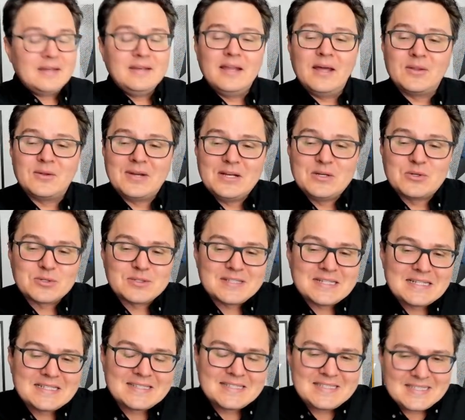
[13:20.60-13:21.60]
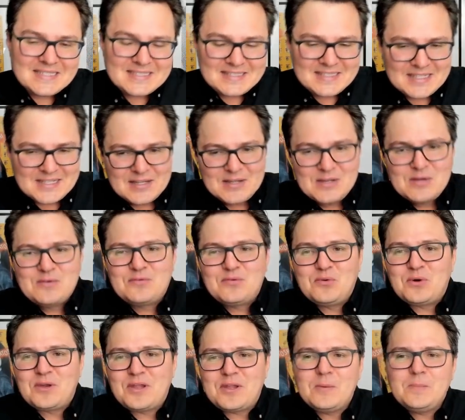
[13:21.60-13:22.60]
Another interesting statistic
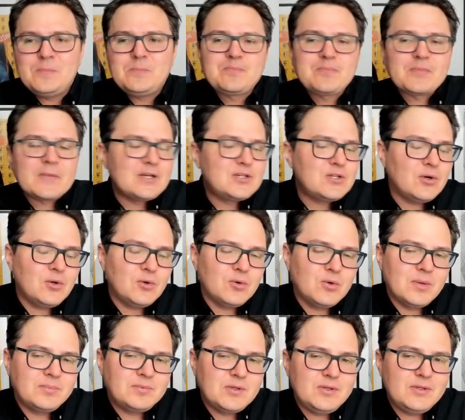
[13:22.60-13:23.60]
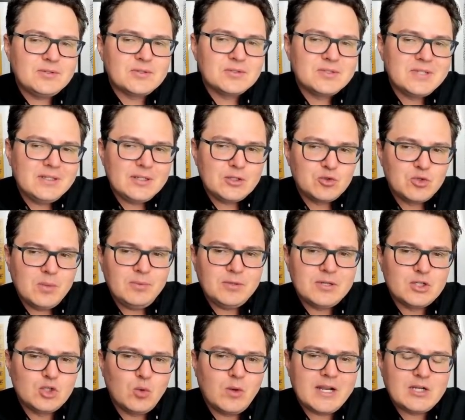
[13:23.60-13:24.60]
for you. Total crypto users nearly
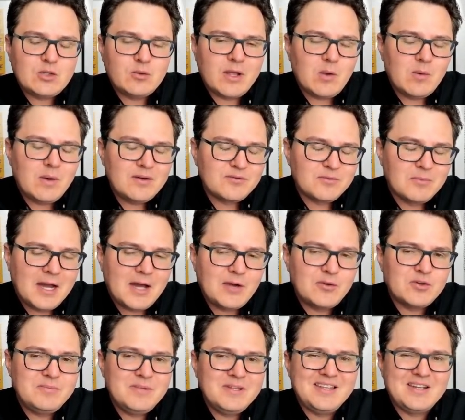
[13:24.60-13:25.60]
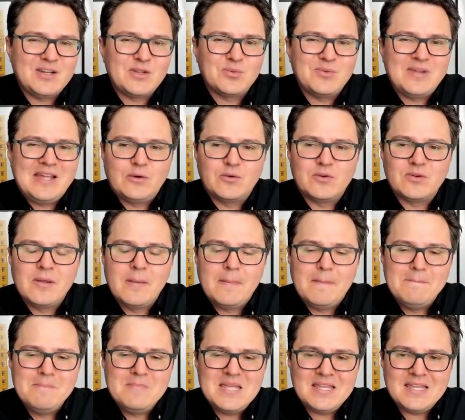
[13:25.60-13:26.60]
tripled in 2021 from 100 million to 300
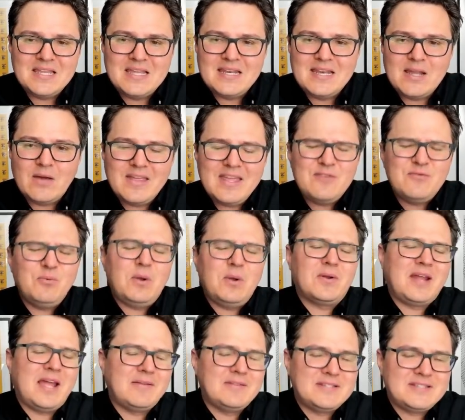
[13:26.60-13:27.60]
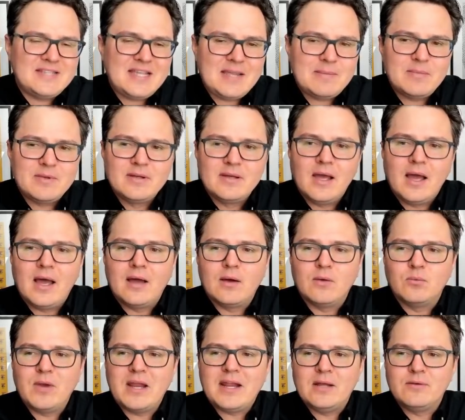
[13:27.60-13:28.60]
million. Now, if we were to have the same
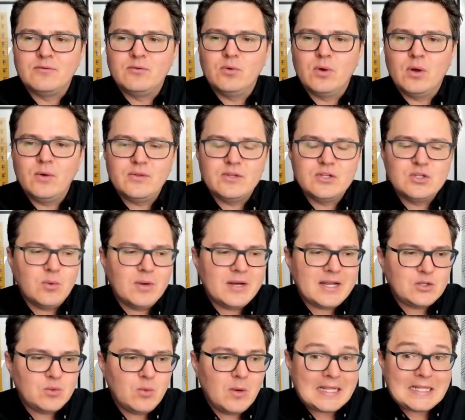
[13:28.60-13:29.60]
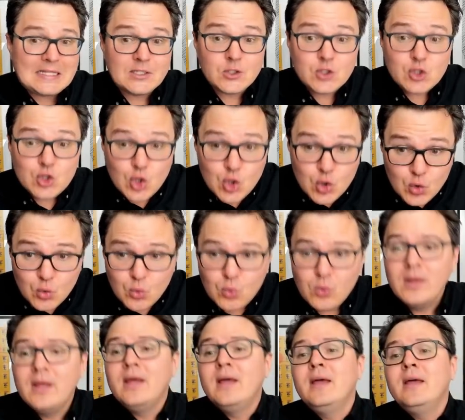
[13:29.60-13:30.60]
rate of growth in 2022,